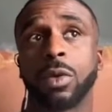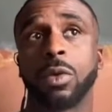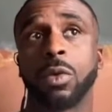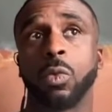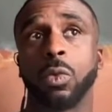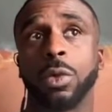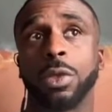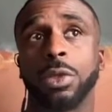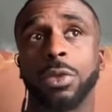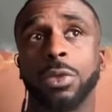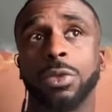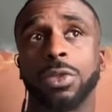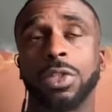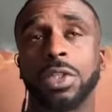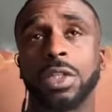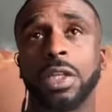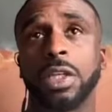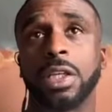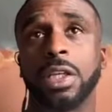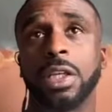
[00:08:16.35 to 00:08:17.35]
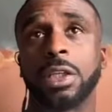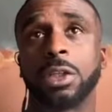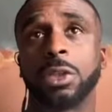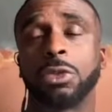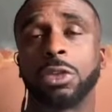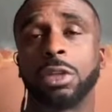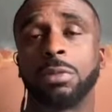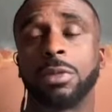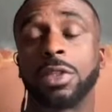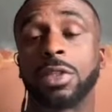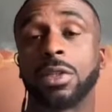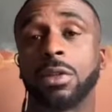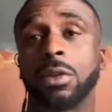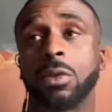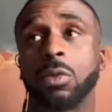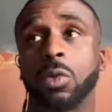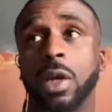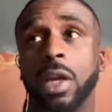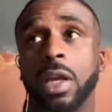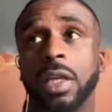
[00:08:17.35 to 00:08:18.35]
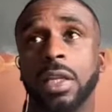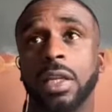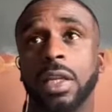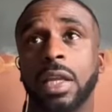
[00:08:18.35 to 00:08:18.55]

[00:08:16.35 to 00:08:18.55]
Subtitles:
when you see extremists on the right,